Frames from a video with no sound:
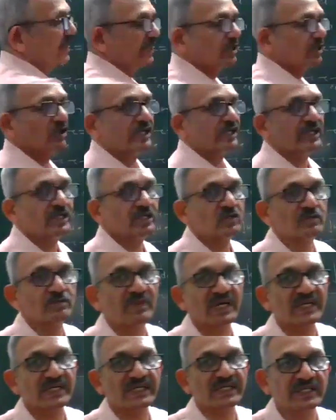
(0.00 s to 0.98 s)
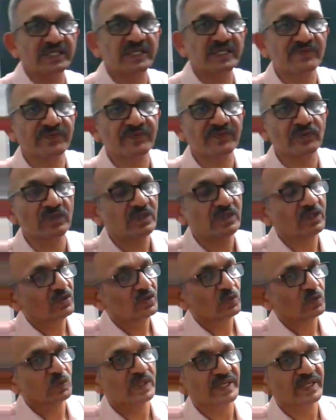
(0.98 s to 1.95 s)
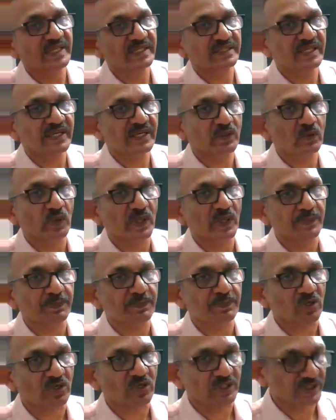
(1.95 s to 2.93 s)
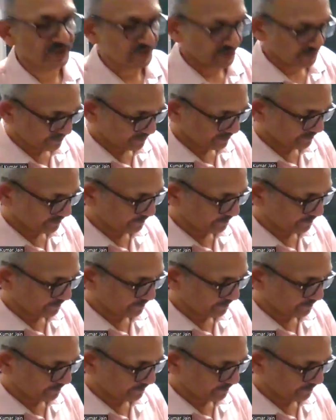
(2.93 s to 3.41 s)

according to Markovnikov rule, will get the required product.